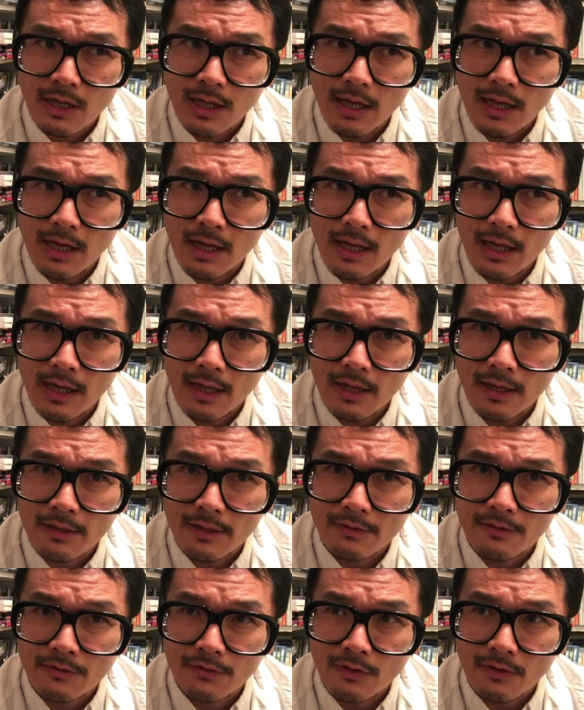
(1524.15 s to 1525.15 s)

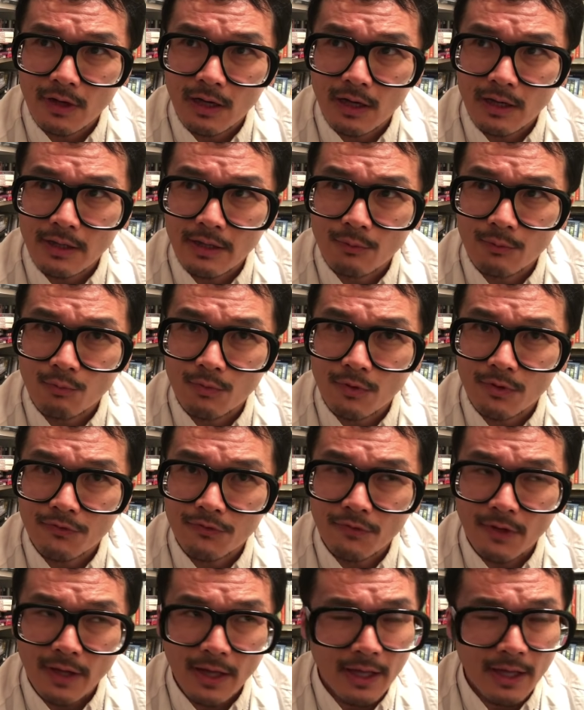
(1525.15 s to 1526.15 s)
and it
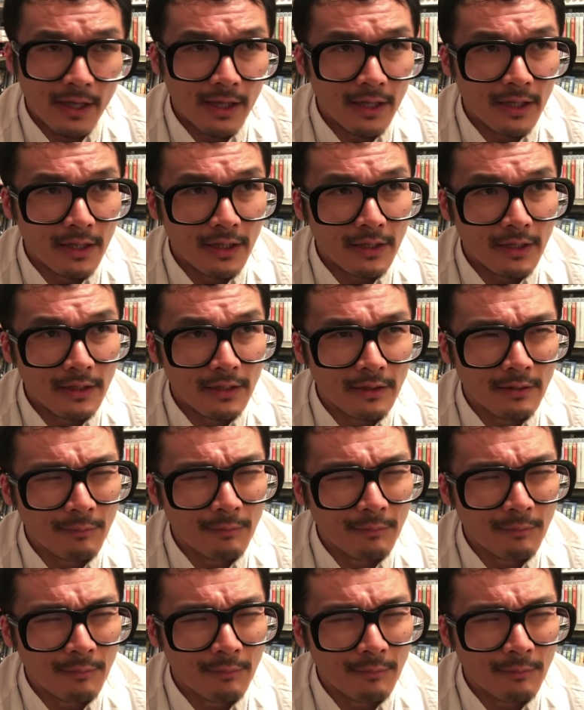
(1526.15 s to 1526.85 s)
was a,